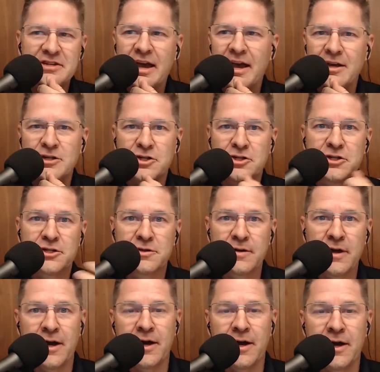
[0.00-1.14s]
I'll say
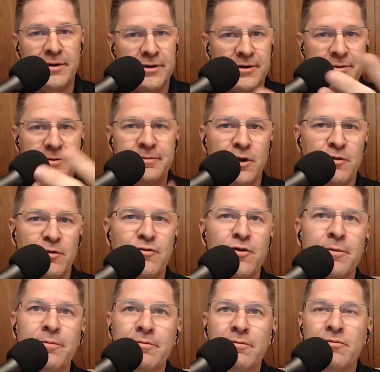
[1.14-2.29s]
just uh, you know
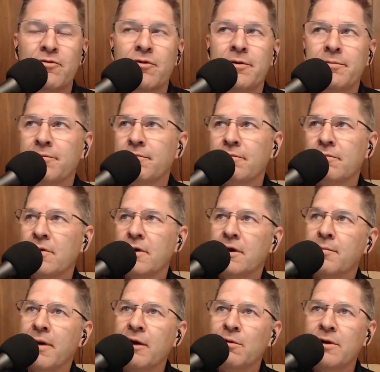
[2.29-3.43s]
from from
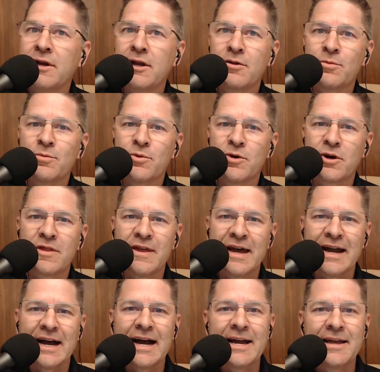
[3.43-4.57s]
uh, my reading of the book
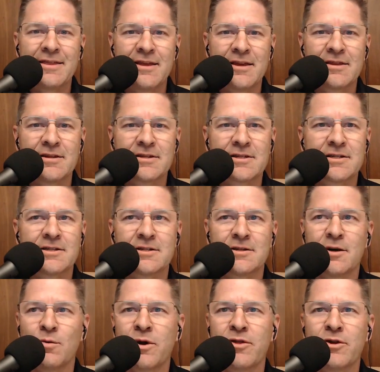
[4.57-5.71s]
that I think this is
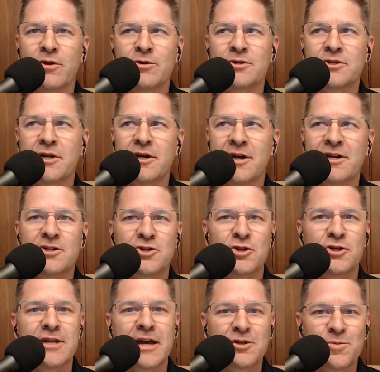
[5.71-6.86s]
uh, one of those uh,
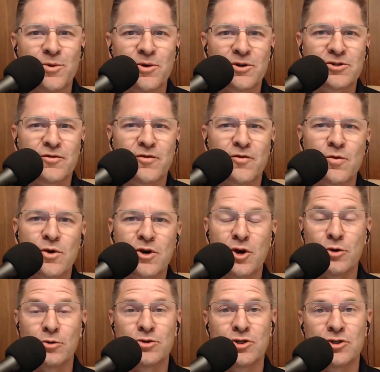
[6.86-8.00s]
additional textbooks for
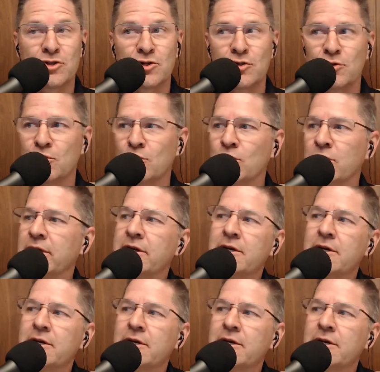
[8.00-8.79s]
coaches who